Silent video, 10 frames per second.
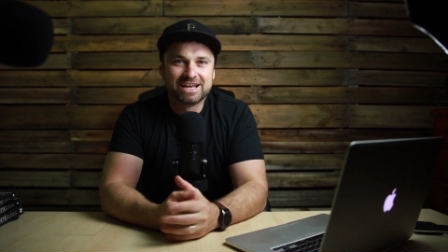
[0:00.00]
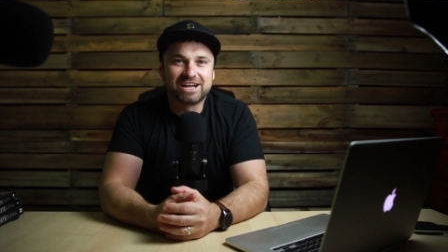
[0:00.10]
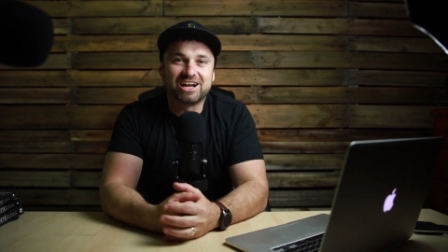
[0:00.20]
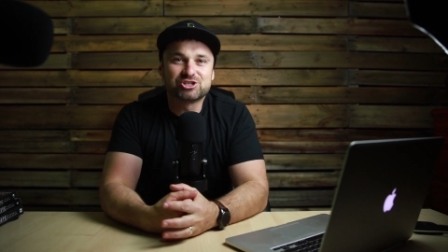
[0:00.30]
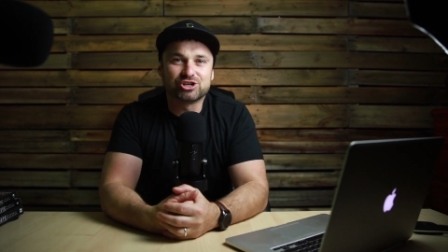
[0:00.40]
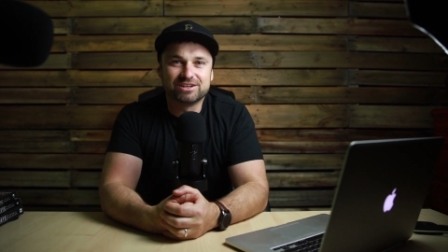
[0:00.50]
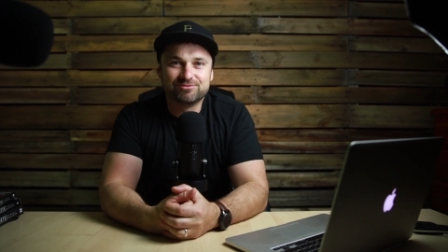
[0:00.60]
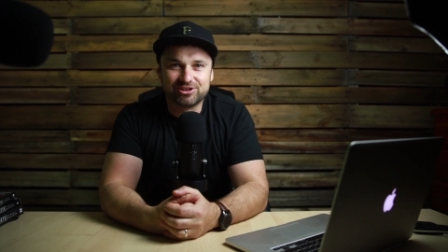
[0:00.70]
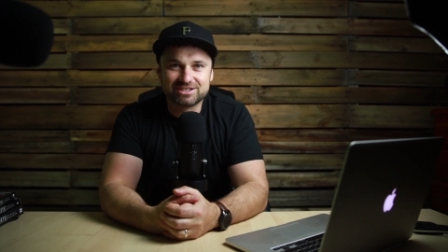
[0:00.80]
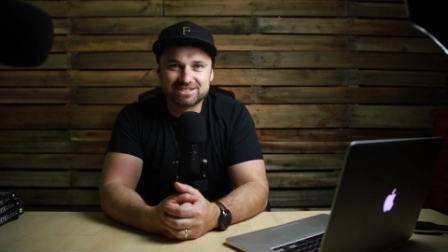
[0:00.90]
Kartra
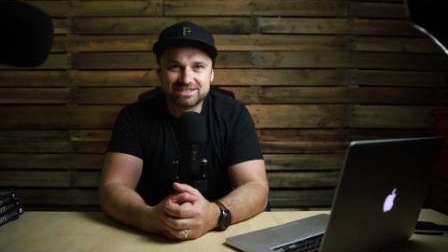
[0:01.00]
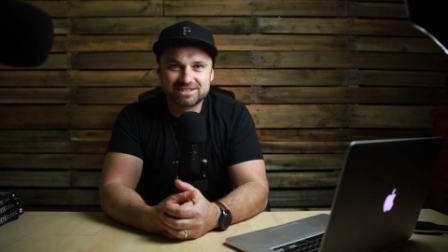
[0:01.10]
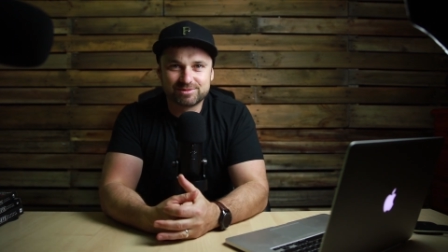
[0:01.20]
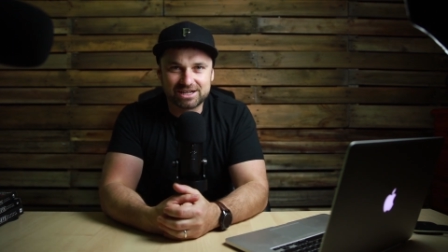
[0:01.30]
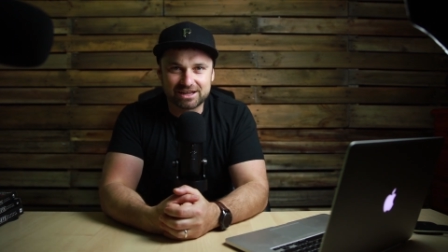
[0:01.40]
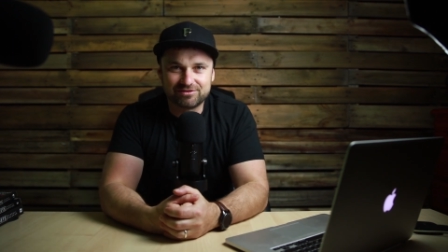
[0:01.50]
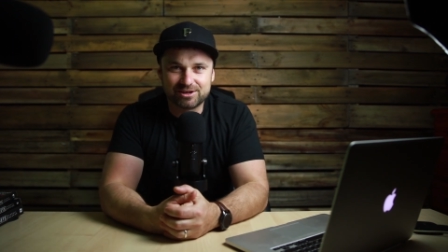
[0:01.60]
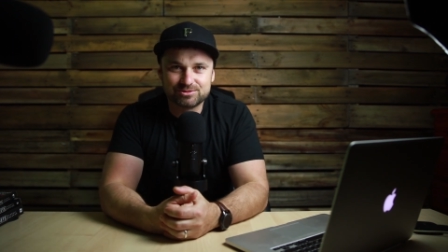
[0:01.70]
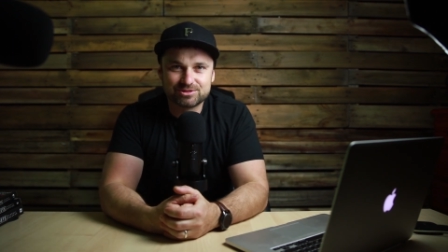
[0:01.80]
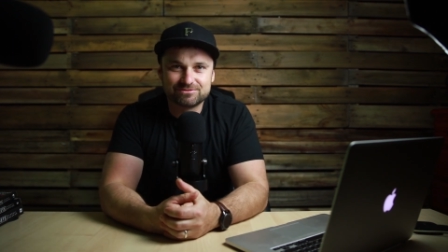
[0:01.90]
versus
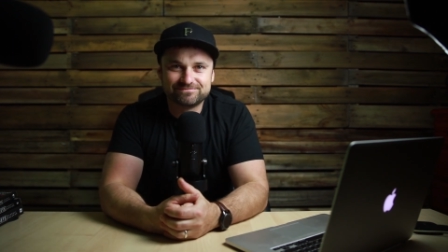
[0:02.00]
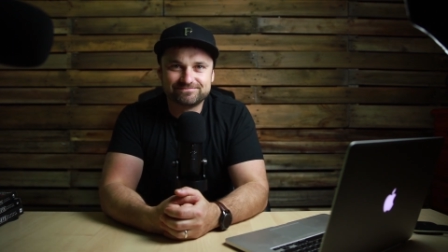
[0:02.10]
ClickFunnels.